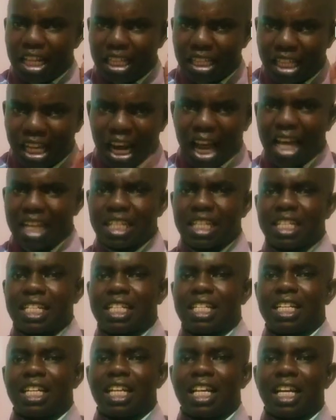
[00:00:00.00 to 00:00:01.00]
The
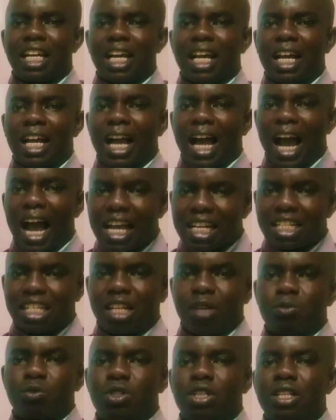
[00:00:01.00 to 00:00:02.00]
last
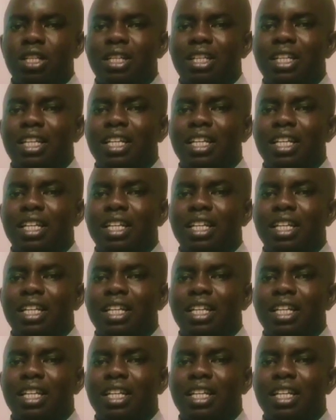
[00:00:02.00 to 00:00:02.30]
attempt,